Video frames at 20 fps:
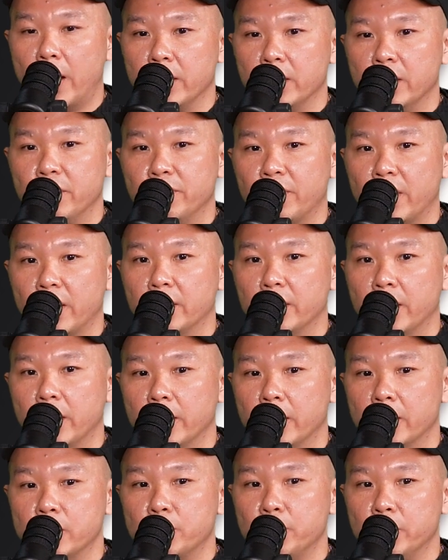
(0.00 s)
I define
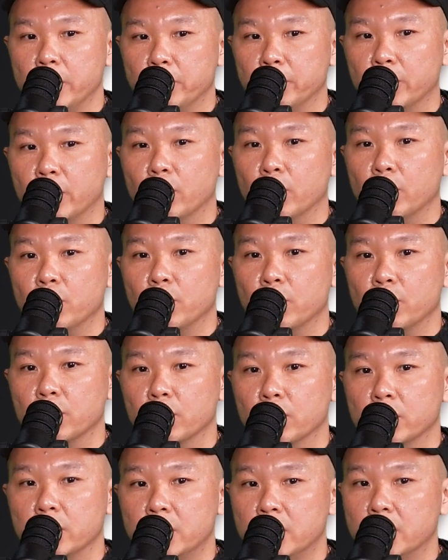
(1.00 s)
that as people
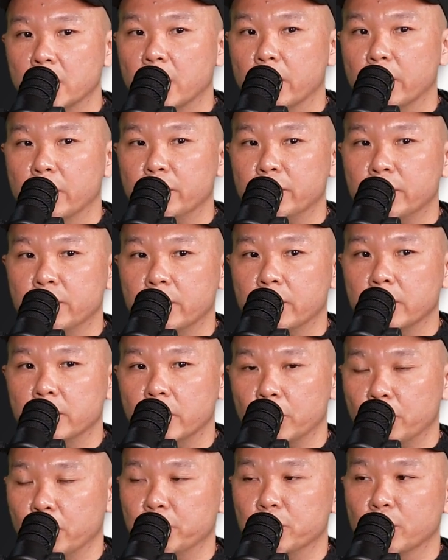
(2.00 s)
who serve
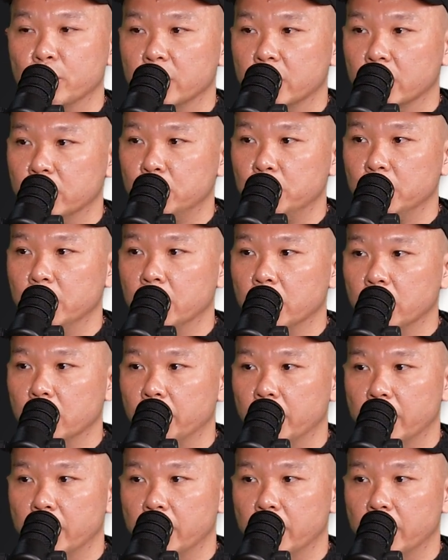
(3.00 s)
the crypto industry.